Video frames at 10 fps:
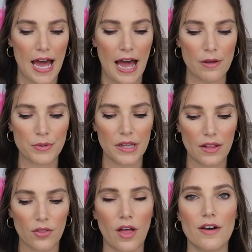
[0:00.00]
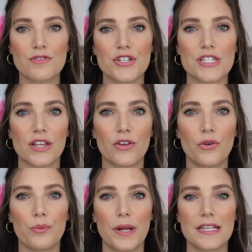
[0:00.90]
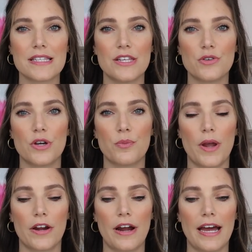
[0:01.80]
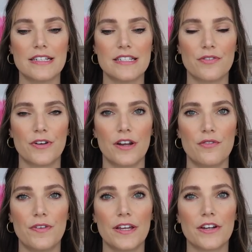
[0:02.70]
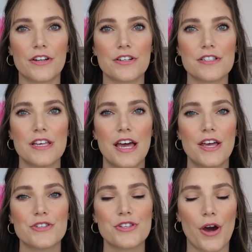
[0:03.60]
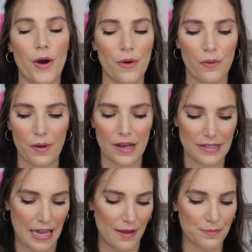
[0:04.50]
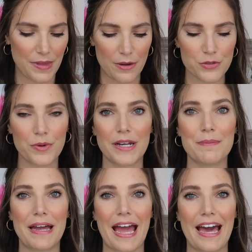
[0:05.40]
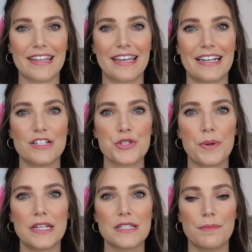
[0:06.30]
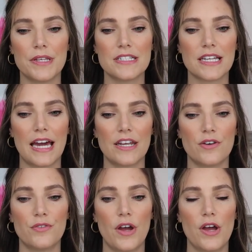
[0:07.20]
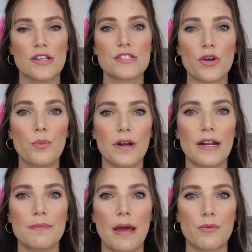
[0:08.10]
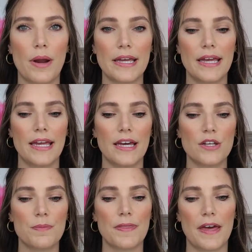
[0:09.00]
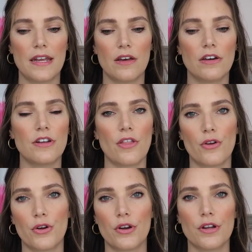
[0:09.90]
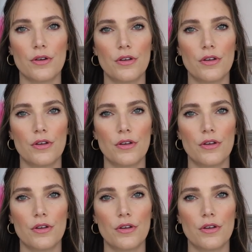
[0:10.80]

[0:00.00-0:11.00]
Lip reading: I really love just little rings that you can wear on different fingers. So yeah, that was right up my alley. And I just wanted something to kind of still wear on my right hand, but then another